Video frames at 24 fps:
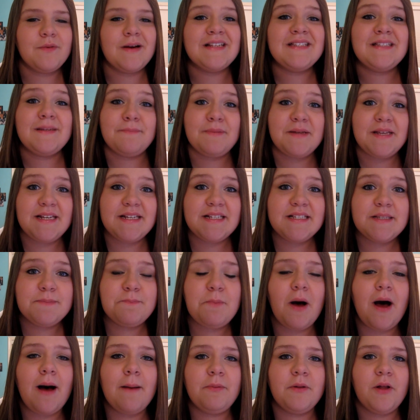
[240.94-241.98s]
rest in peace
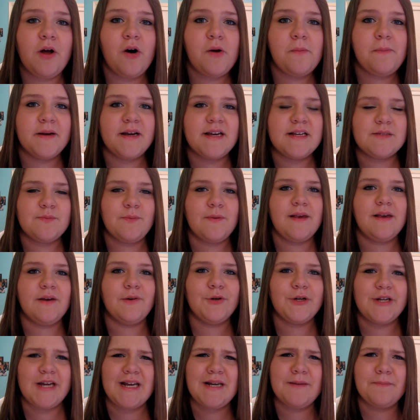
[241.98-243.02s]
Pablo, because we
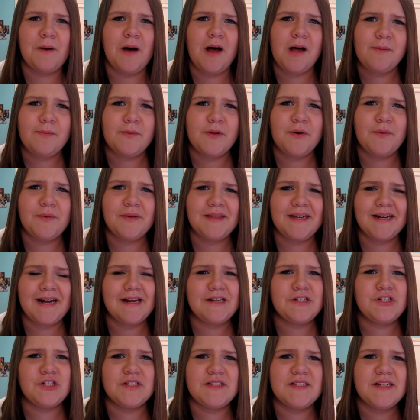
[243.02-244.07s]
created Pablo and then
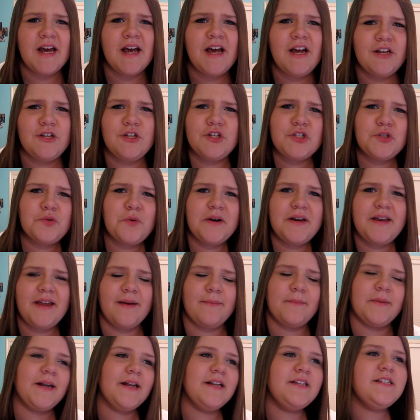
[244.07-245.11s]
I just destroyed
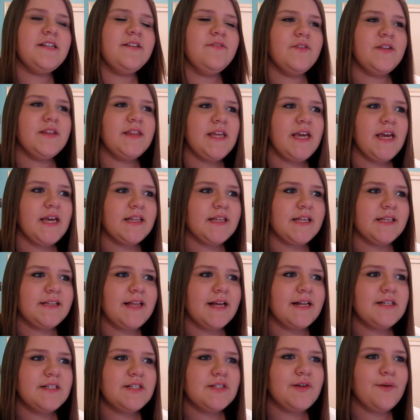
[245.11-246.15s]
him and I didn't even think. Like,
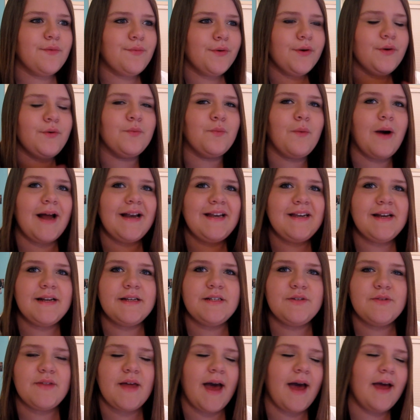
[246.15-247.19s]
that is so rude. Why did I
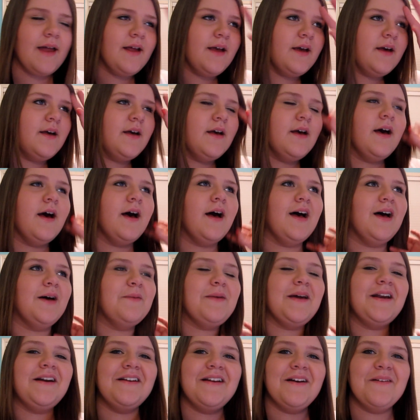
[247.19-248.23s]
do that?
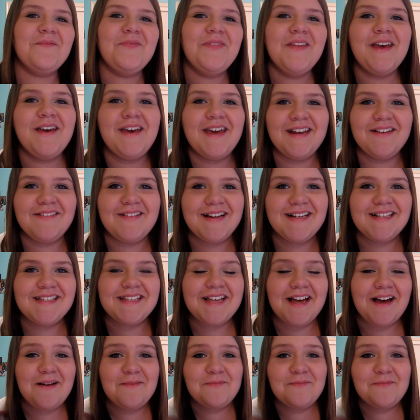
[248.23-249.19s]
I don't know. Anyways,